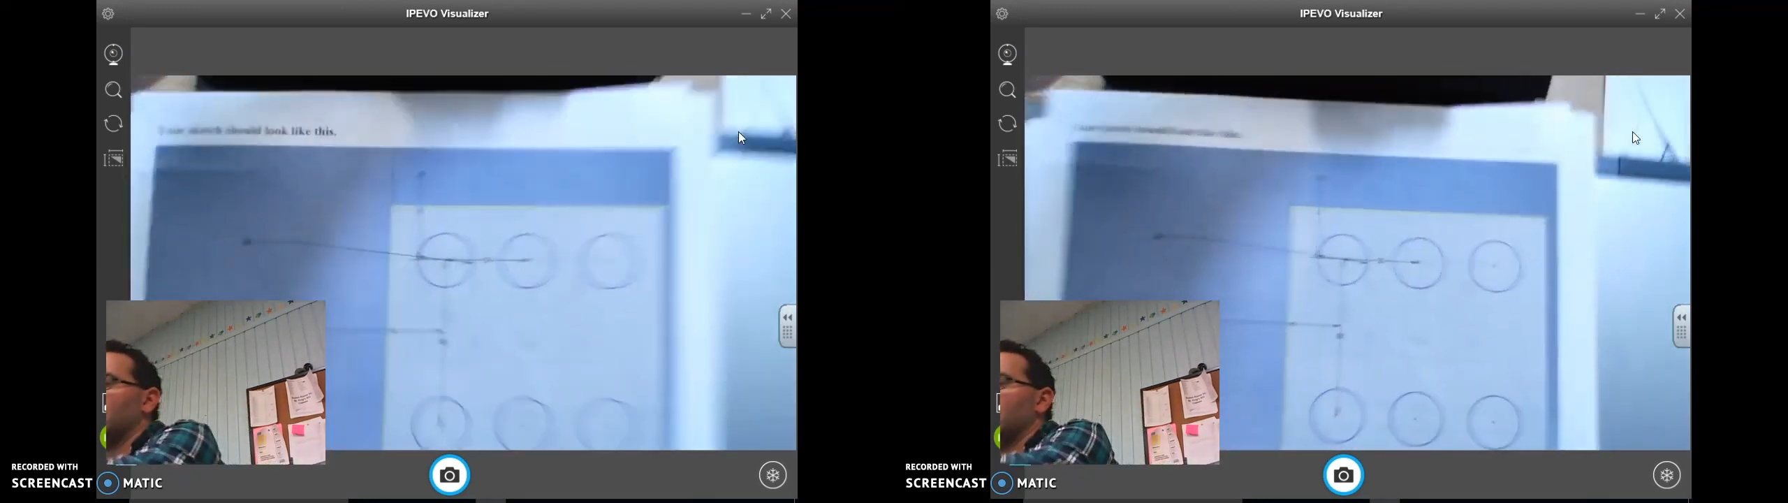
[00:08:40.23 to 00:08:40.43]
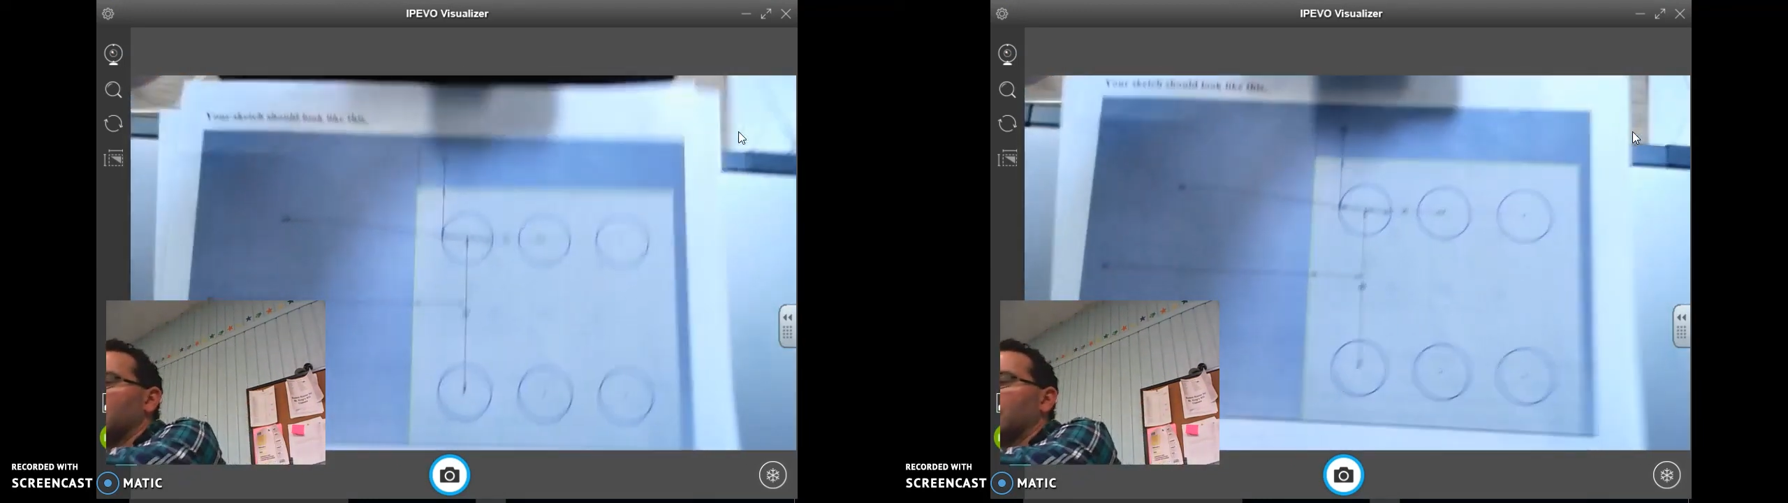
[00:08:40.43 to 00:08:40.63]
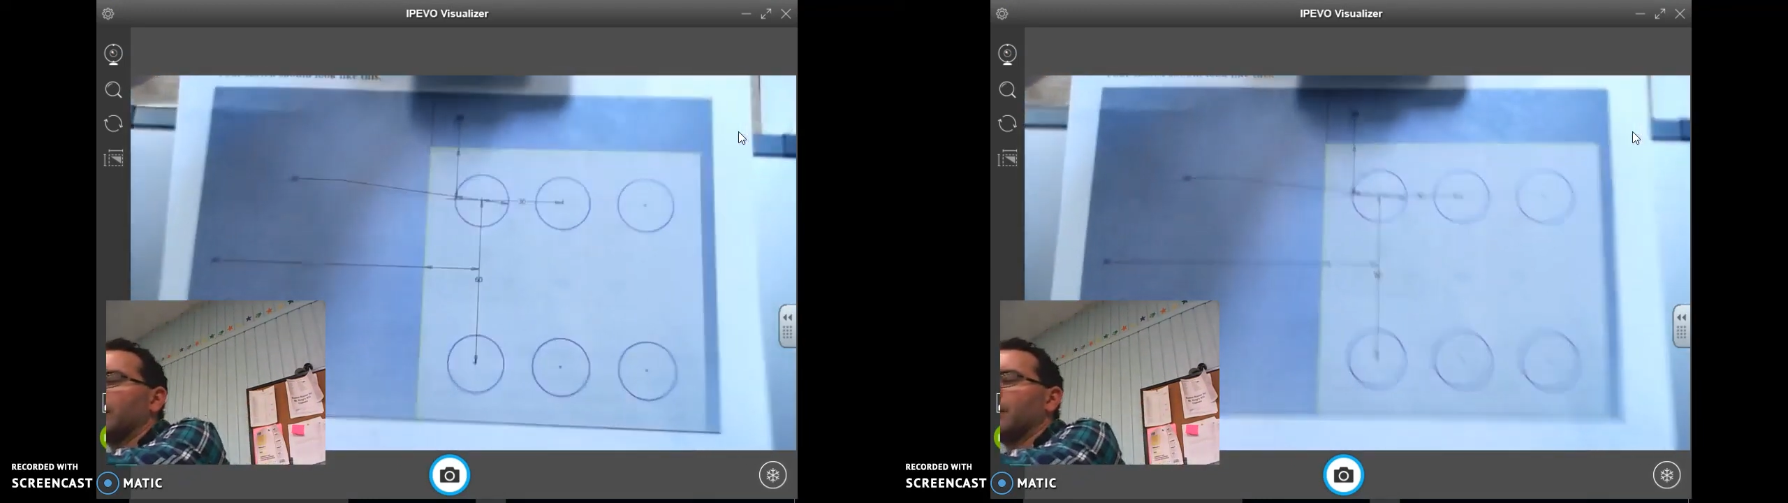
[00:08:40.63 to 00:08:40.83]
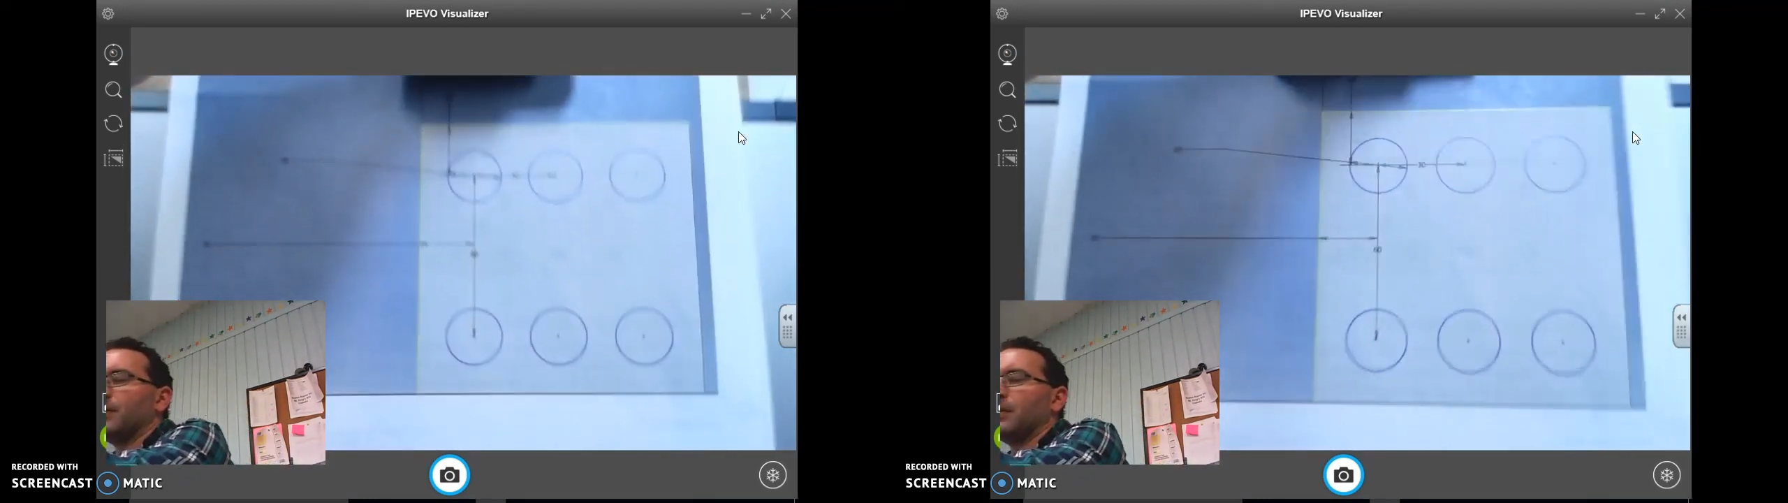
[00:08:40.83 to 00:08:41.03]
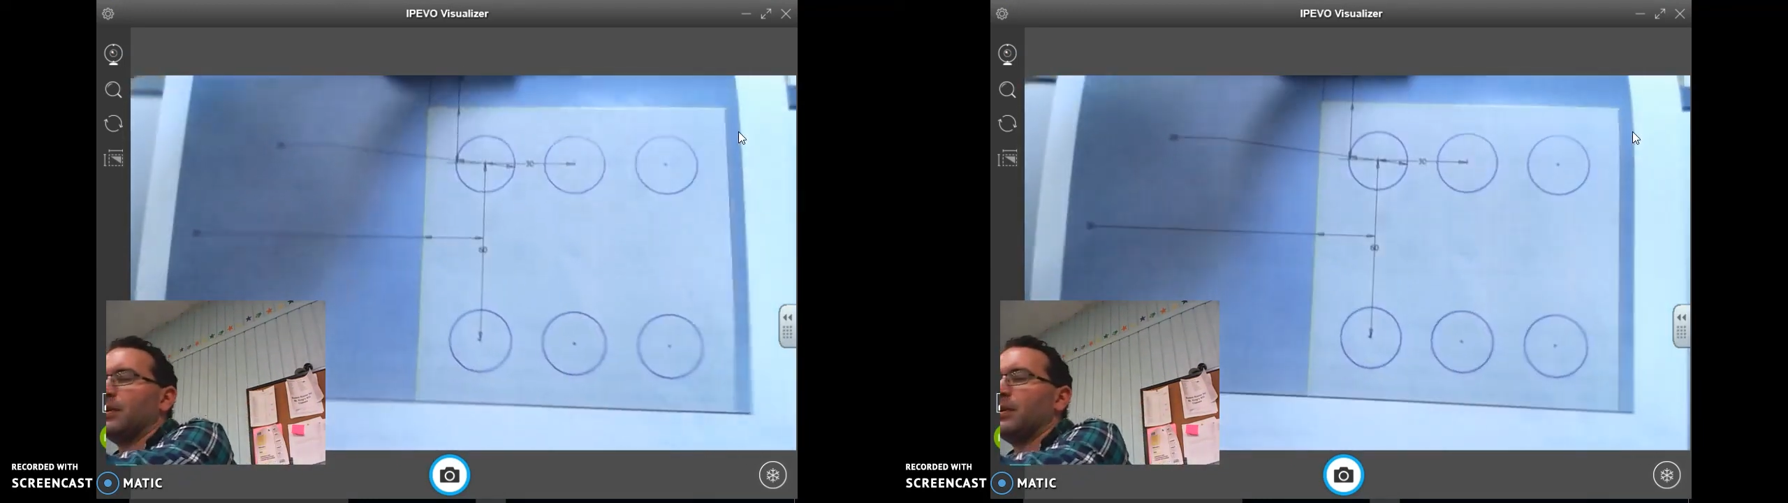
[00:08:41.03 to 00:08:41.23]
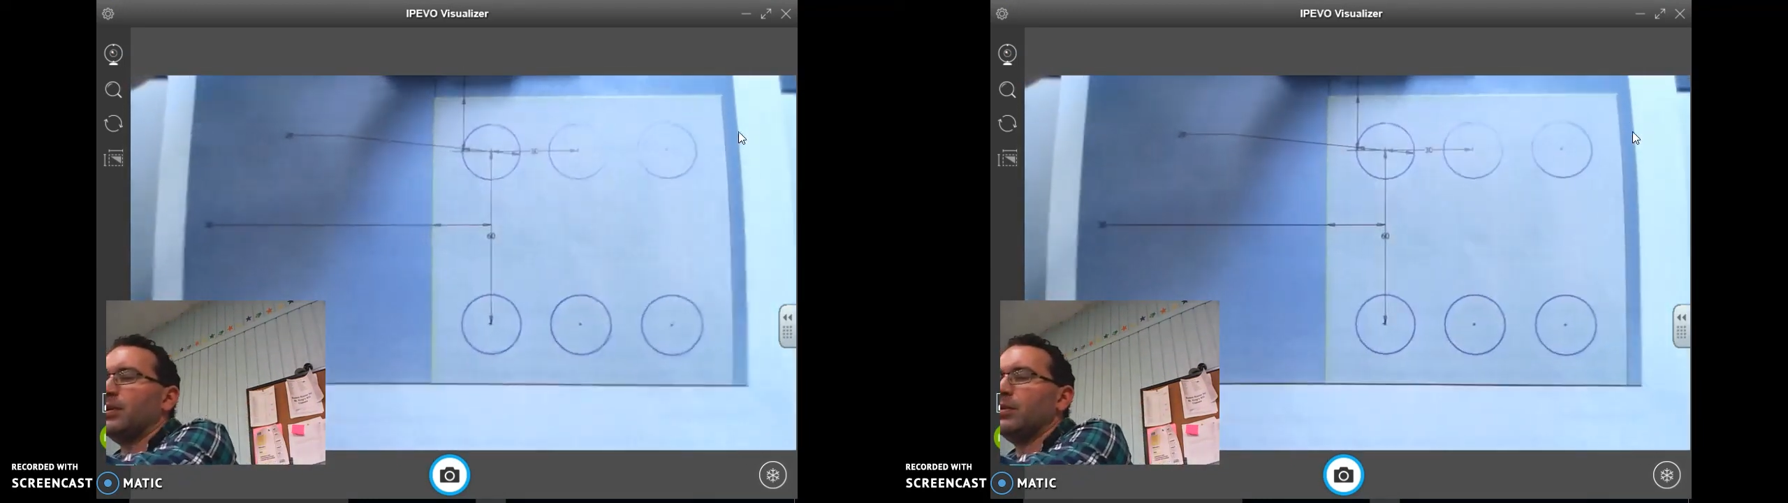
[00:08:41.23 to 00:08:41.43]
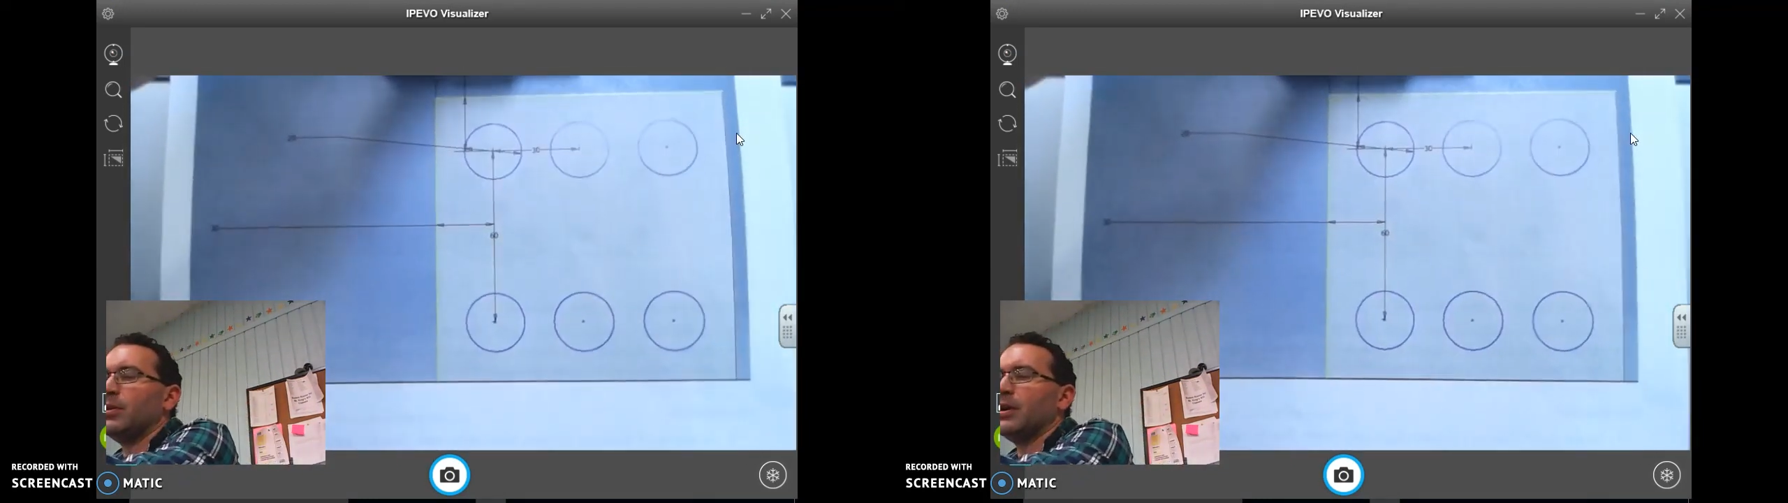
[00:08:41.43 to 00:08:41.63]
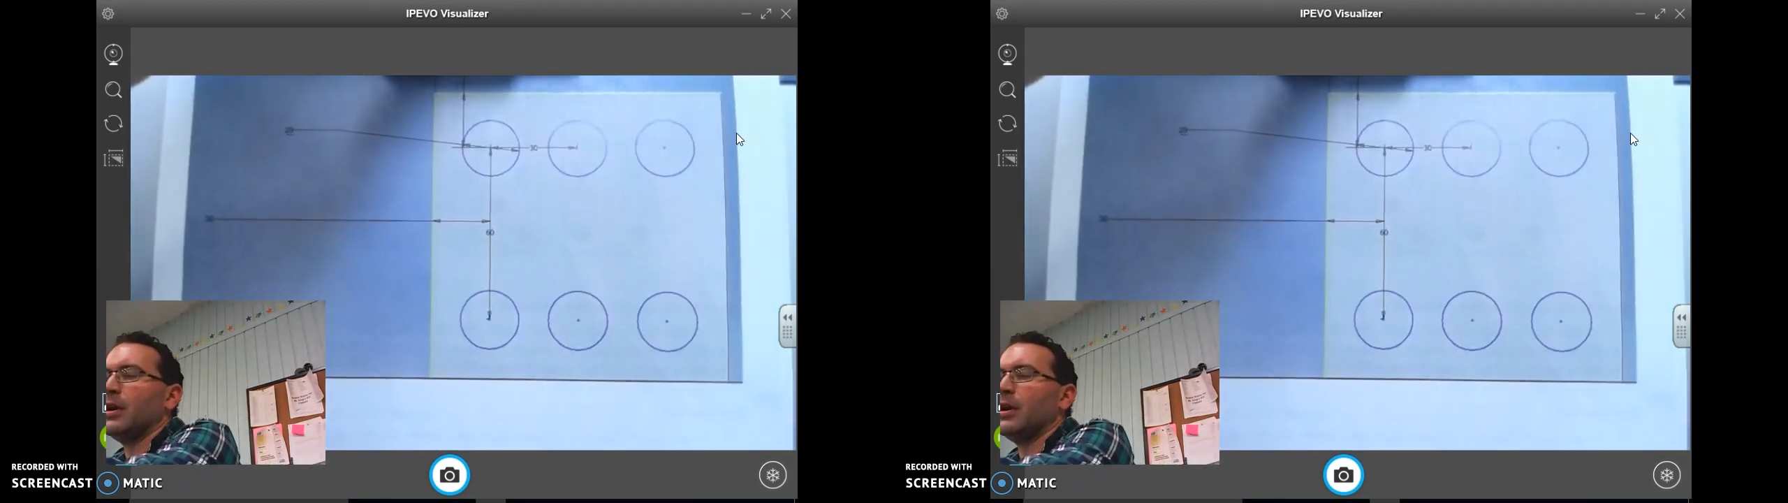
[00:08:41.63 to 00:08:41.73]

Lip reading: you need to click the view cube